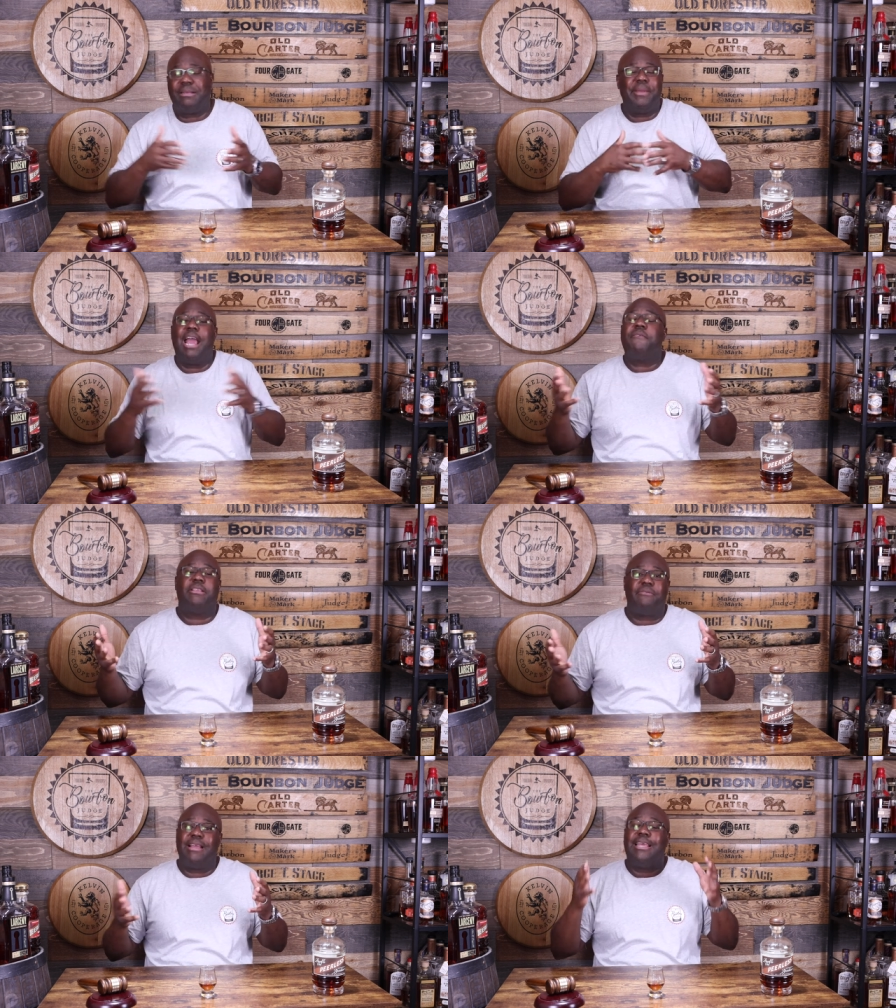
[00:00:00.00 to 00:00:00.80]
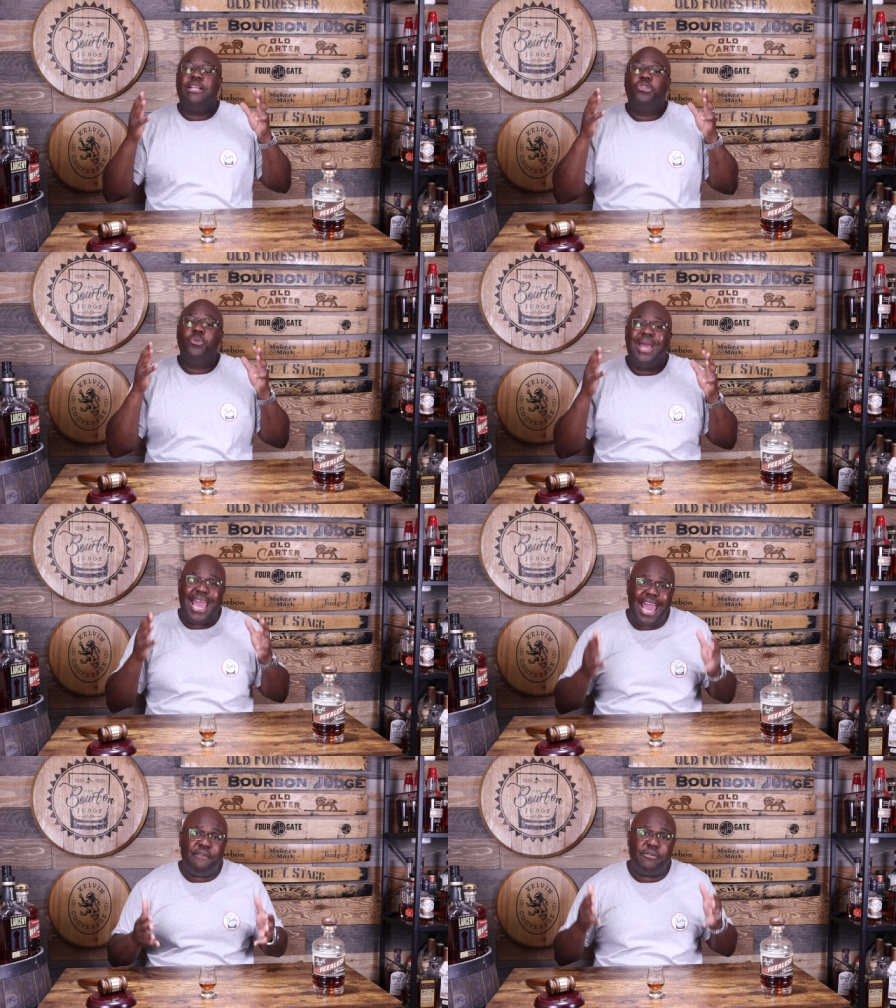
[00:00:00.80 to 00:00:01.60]
I mean, everything, right? They do
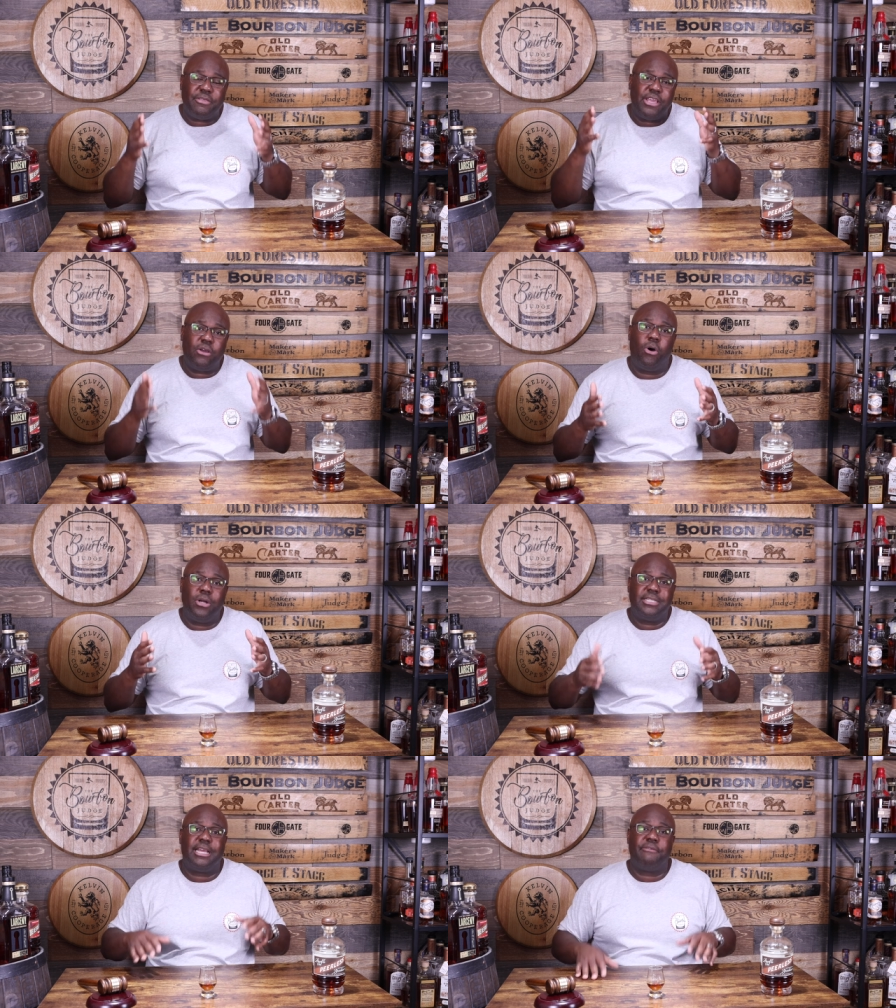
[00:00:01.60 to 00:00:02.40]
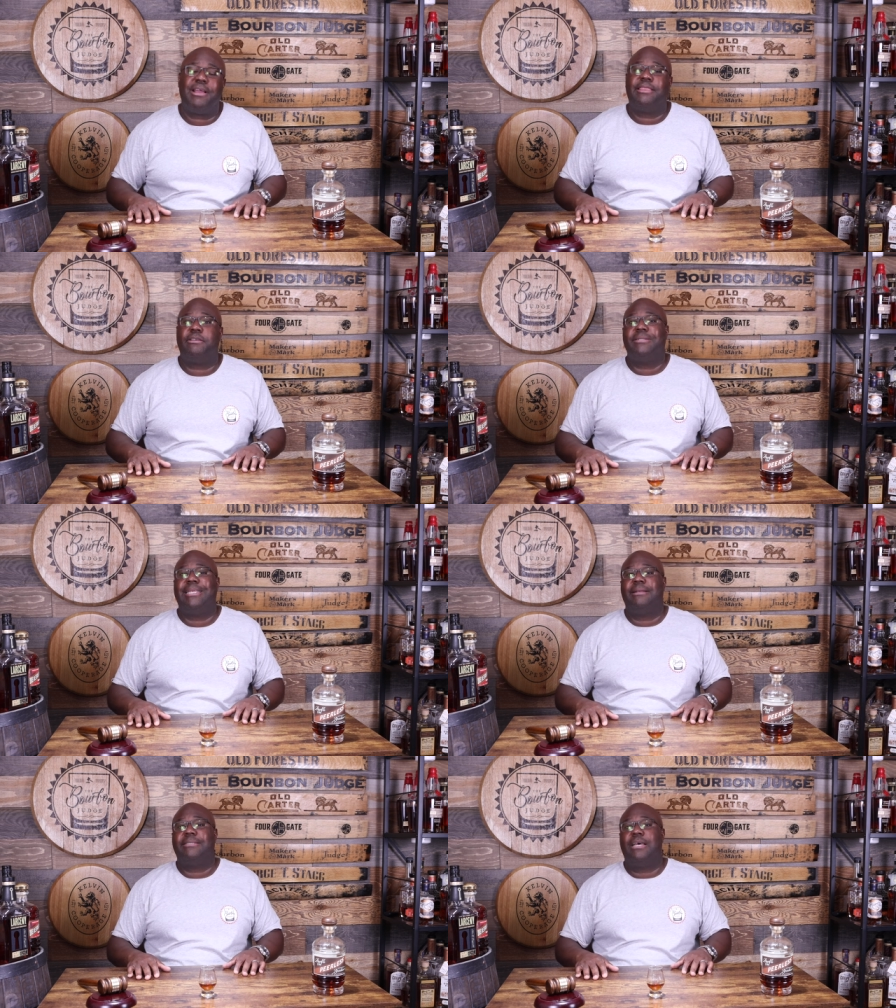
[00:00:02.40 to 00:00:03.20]
everything on site right there in
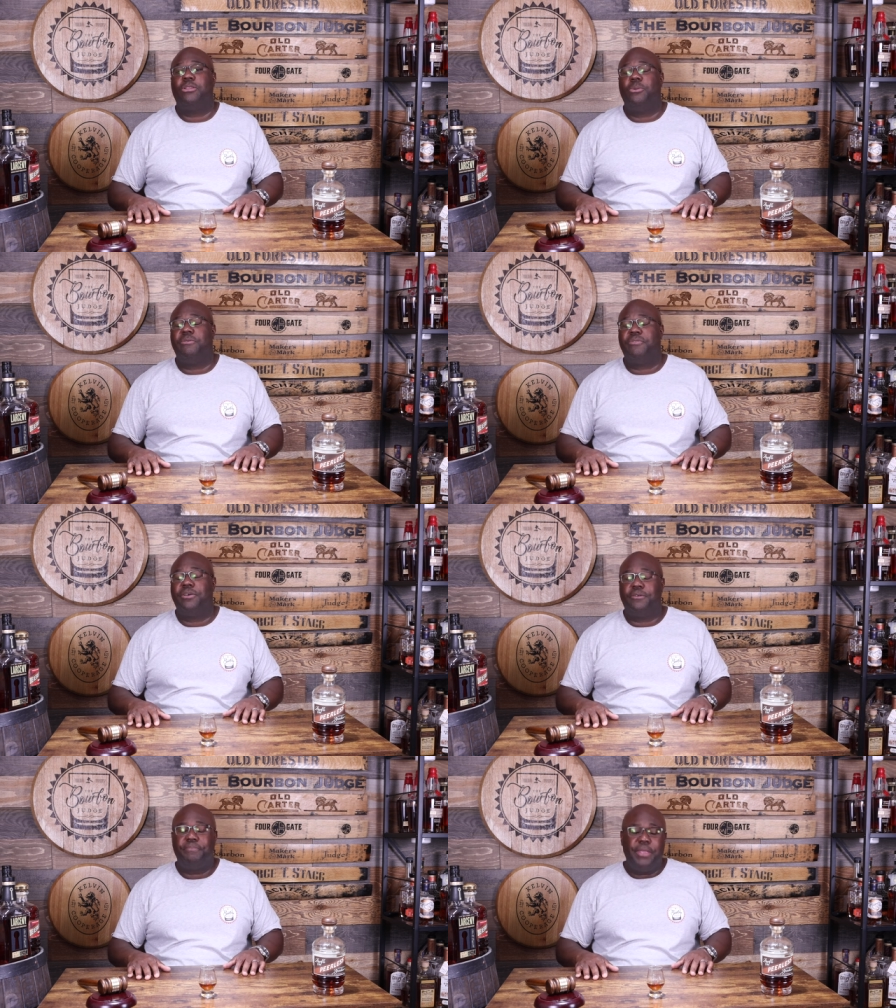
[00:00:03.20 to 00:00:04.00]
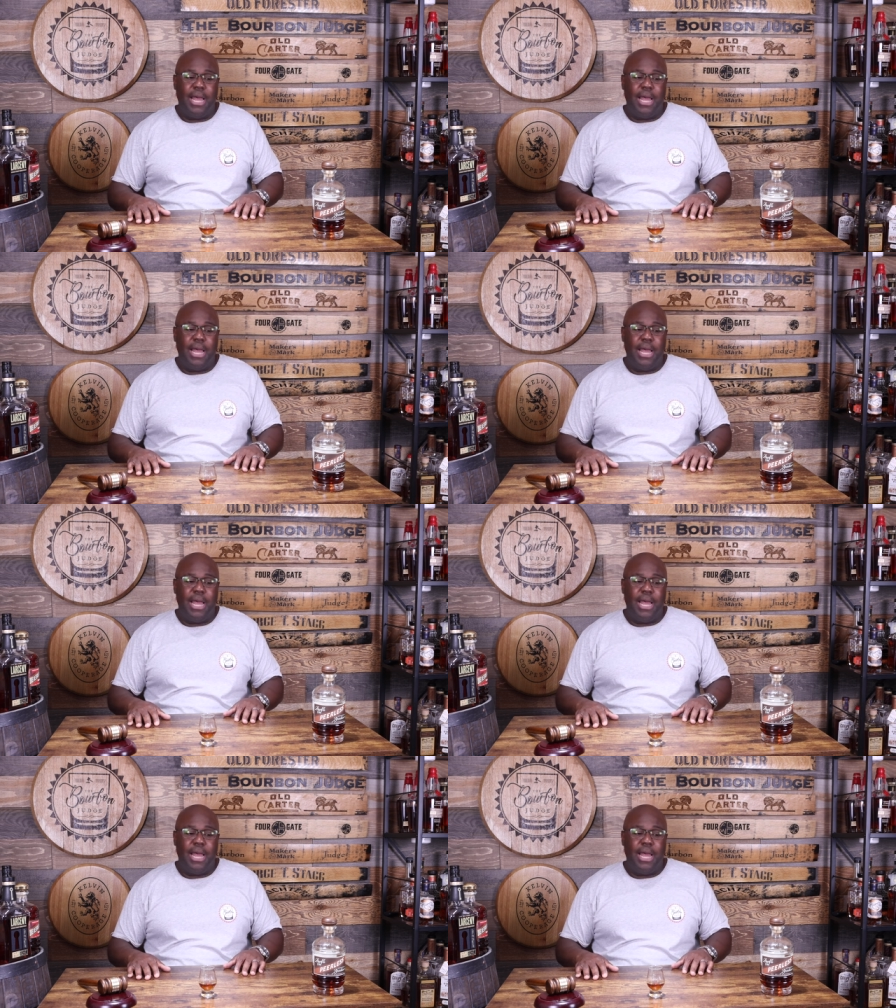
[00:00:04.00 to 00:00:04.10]
downtown Louisville.